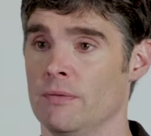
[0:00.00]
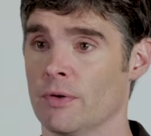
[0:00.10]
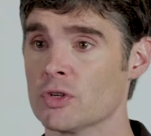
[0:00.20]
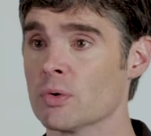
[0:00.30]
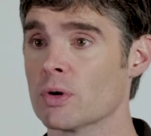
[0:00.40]

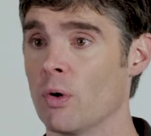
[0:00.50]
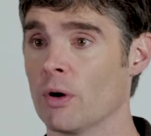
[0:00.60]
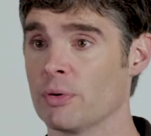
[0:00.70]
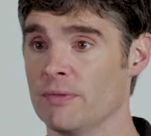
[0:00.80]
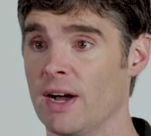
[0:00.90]
Virtual
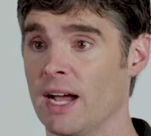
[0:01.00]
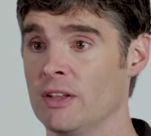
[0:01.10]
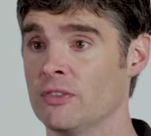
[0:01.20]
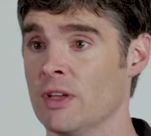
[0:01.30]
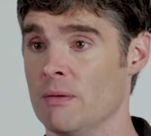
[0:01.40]
Core
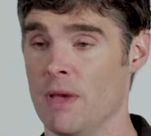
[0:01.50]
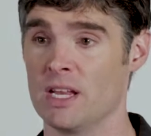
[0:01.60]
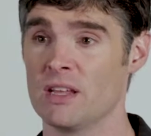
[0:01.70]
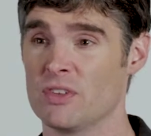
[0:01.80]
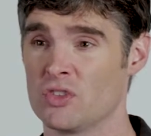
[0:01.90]
provides
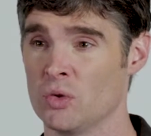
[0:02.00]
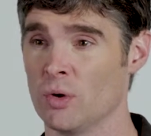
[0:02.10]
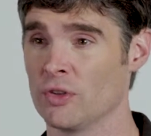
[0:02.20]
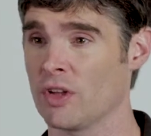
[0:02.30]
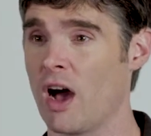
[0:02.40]
many of the
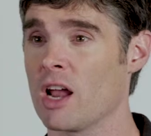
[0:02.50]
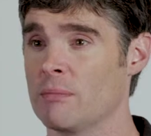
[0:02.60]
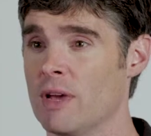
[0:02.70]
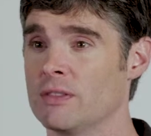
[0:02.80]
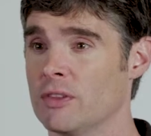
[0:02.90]
tools to
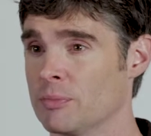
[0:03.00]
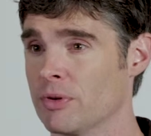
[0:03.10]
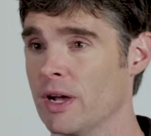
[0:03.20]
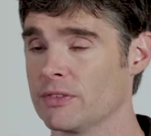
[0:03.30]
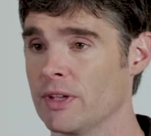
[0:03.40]
automate this
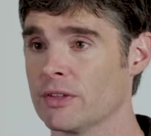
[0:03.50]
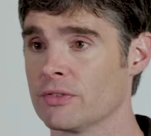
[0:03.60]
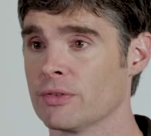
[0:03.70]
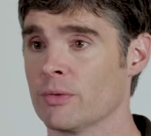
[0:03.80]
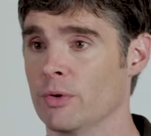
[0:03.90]
process,